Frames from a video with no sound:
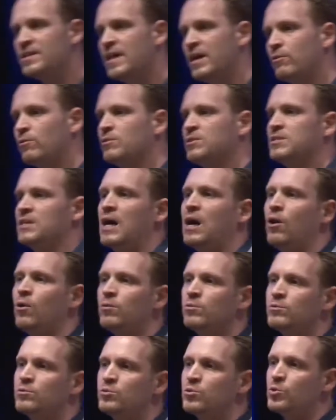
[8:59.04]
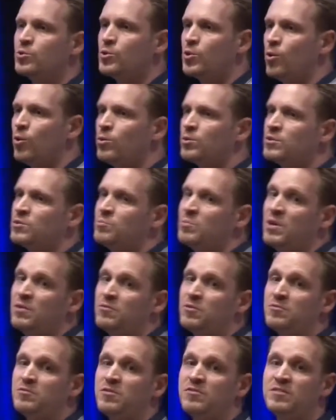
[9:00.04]
narrowed down to those
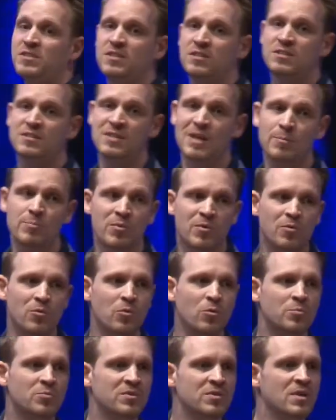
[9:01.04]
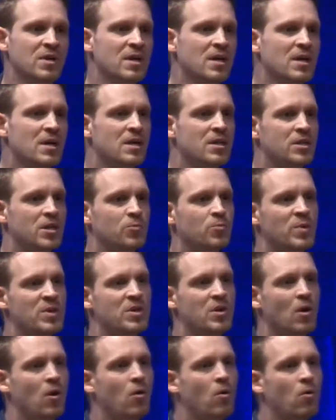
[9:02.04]
P450 subgroups that we
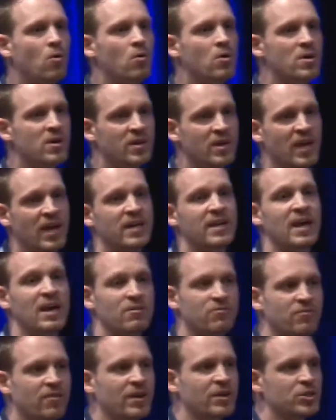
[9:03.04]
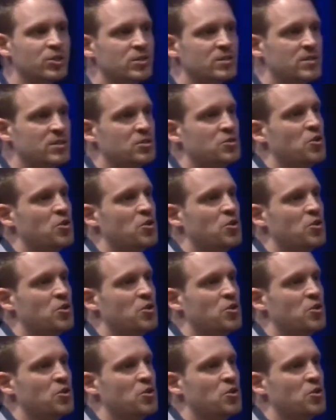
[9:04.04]
know can have functions in